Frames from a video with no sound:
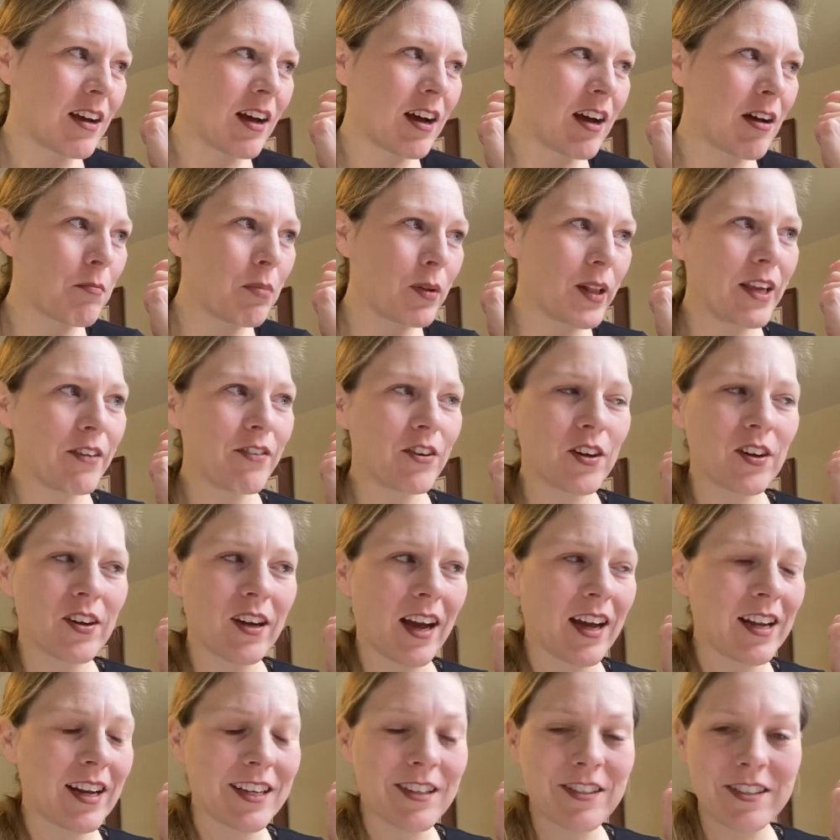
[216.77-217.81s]
believe it or
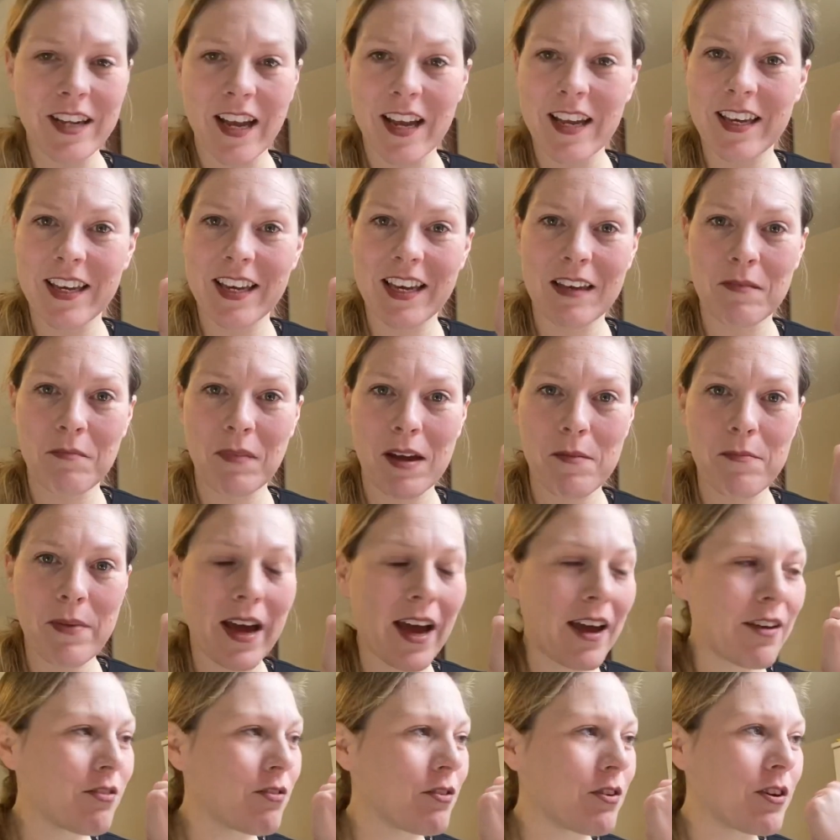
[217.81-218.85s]
not, I shake it in my
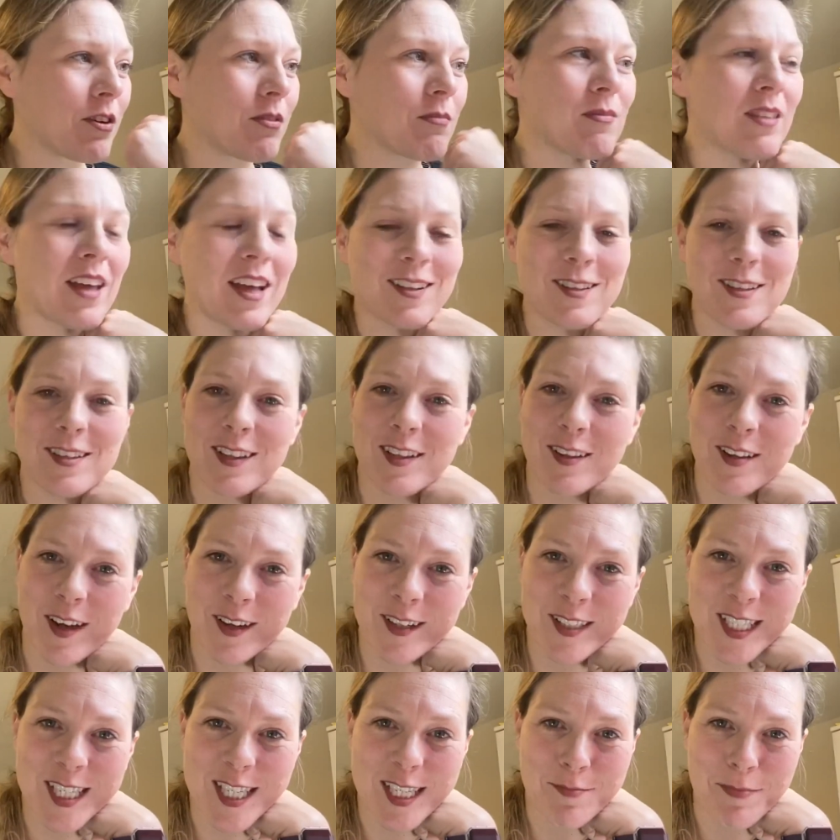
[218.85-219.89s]
bathroom. That's the
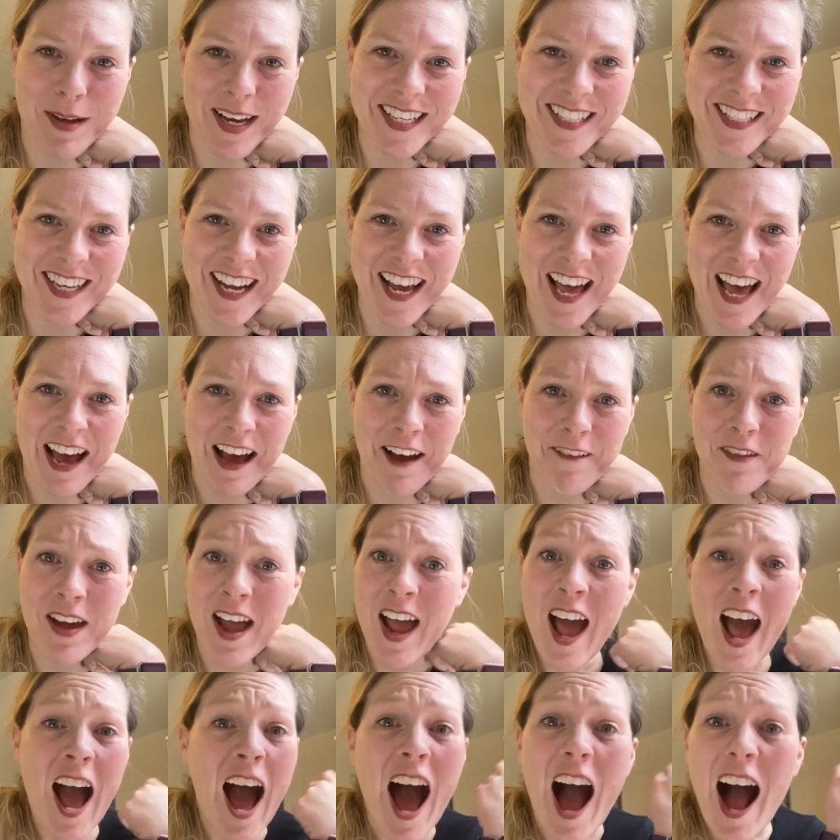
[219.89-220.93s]
largest space I have.
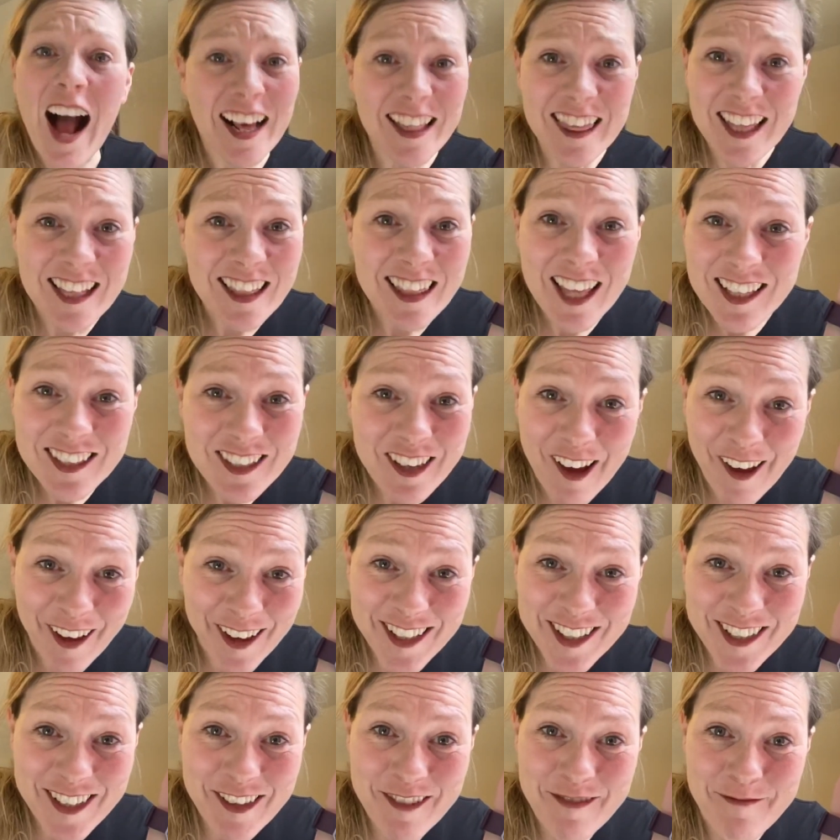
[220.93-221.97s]
I think that's
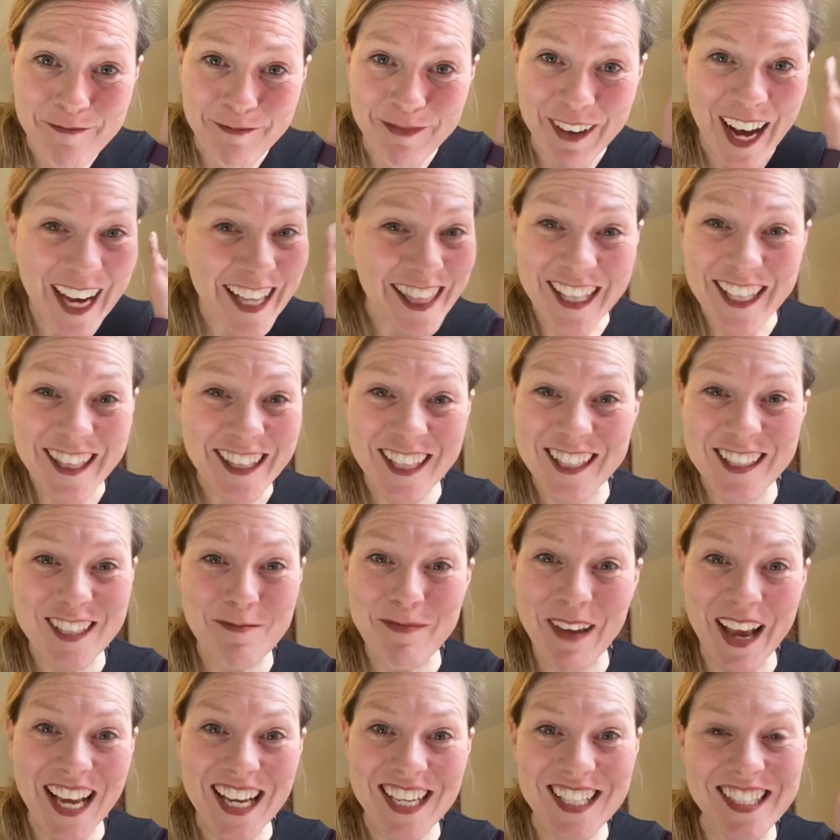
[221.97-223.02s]
awesome. I think that's
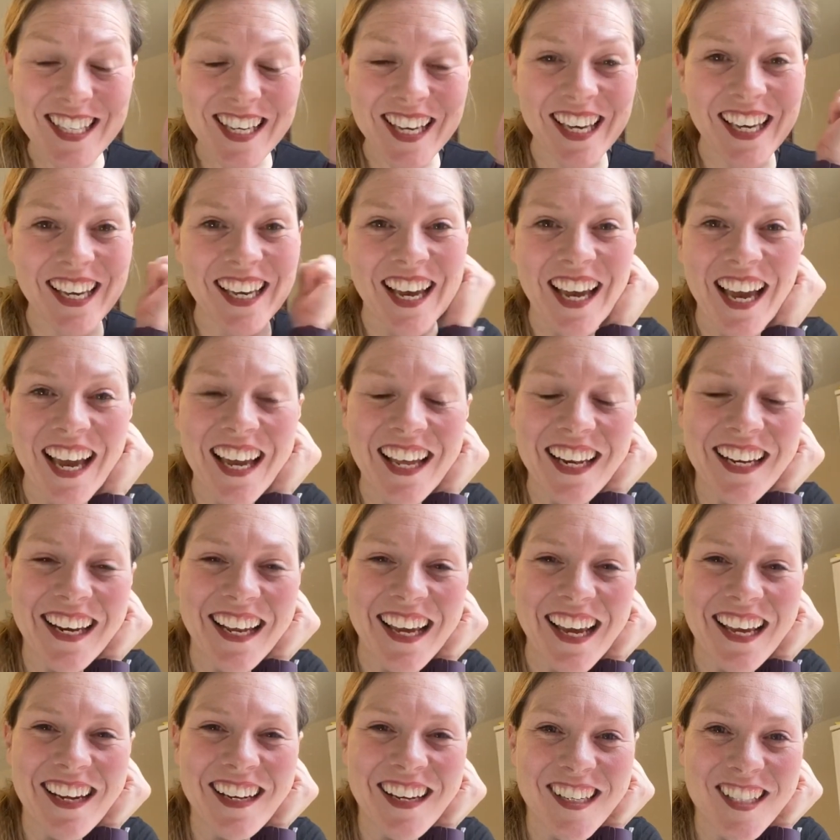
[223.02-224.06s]
amazing. And
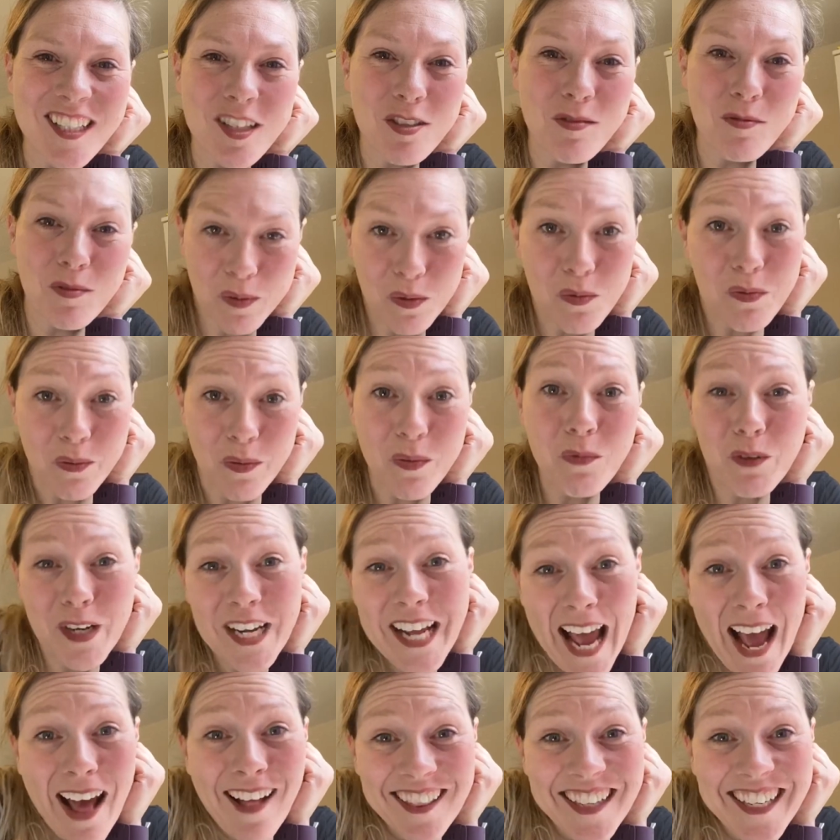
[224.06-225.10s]
it's
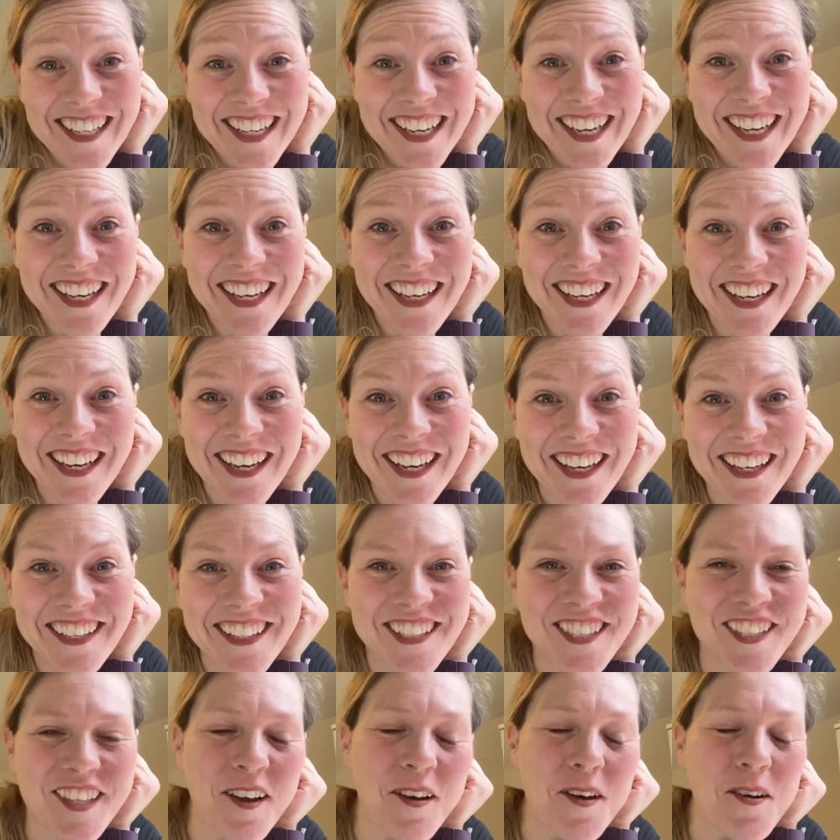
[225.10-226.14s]
reality.
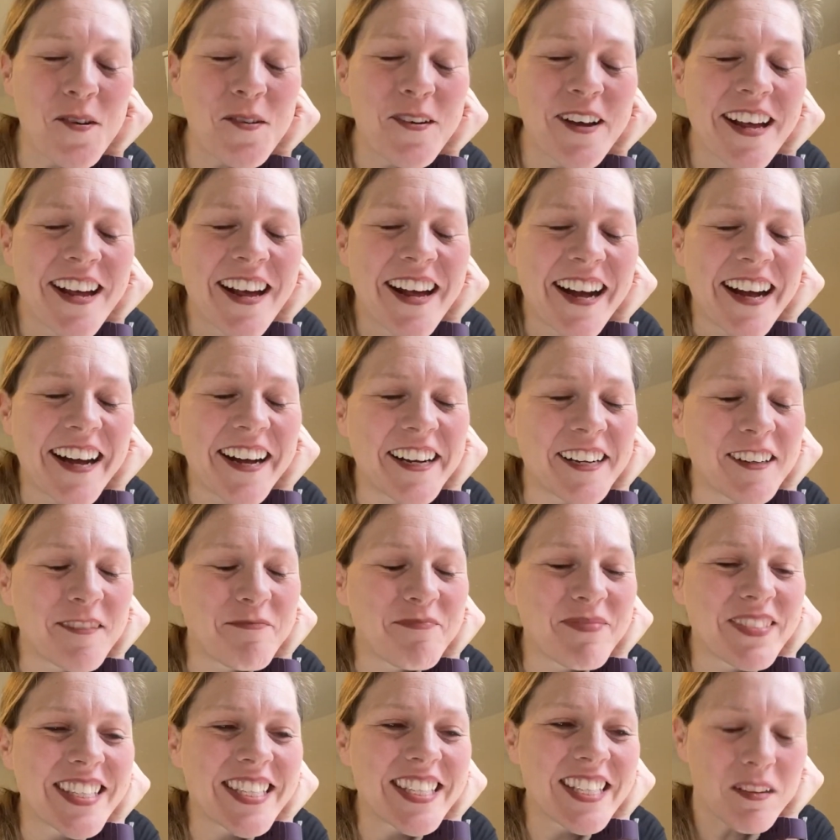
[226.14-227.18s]
So
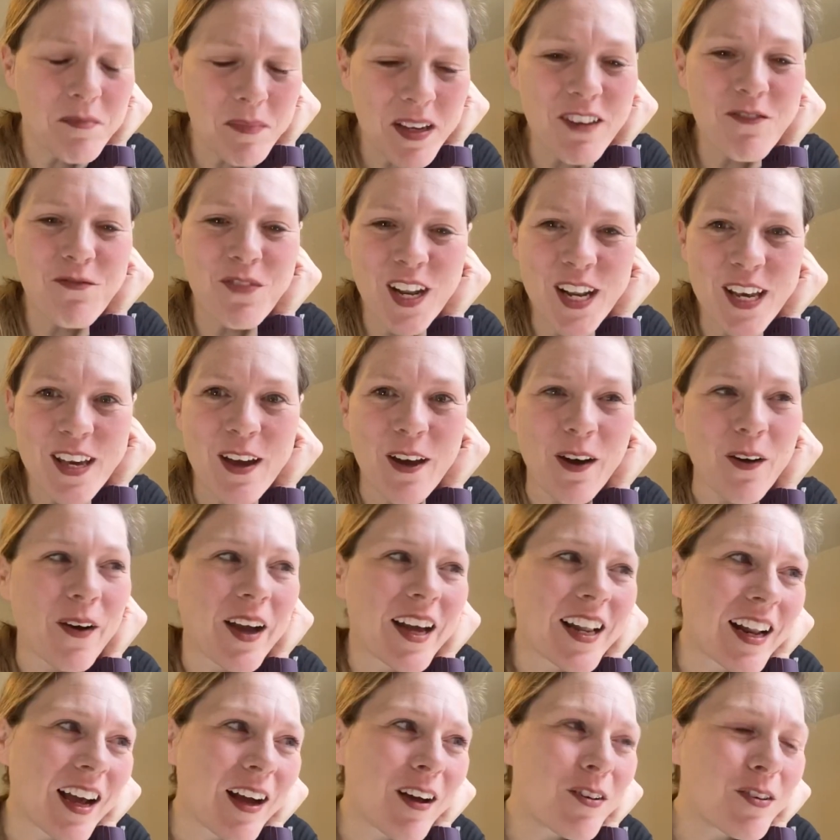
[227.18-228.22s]
send me a video
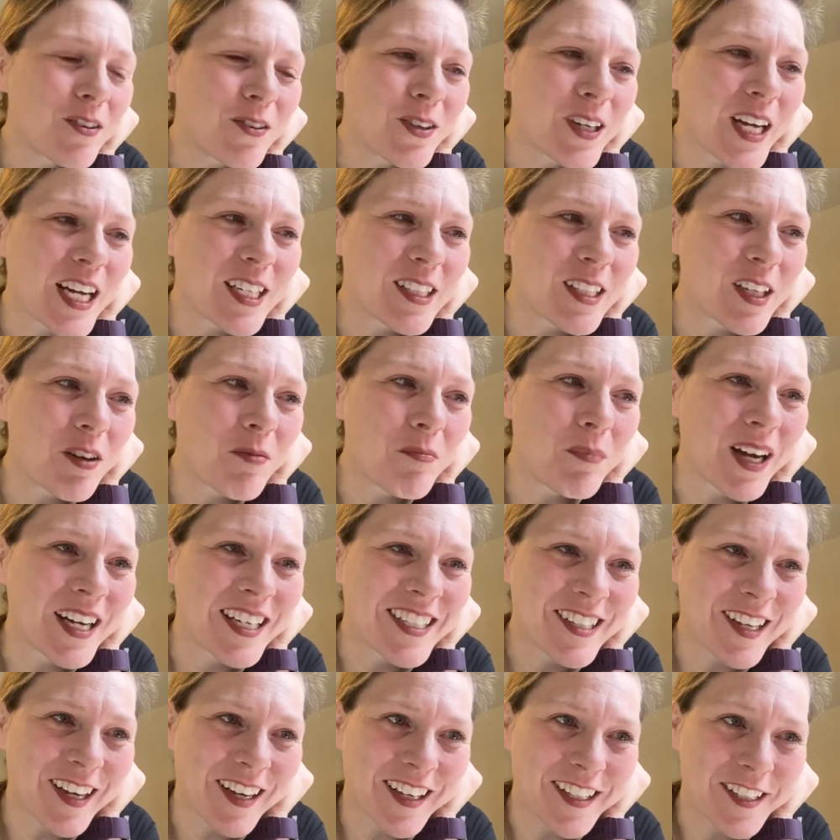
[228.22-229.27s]
and I'll create a little
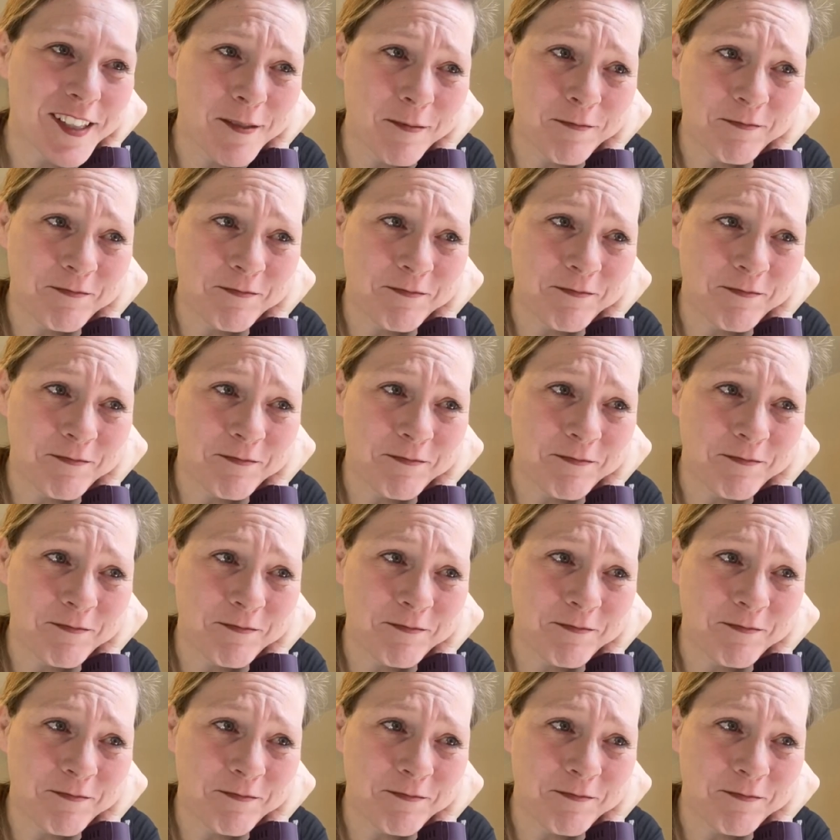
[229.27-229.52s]
montage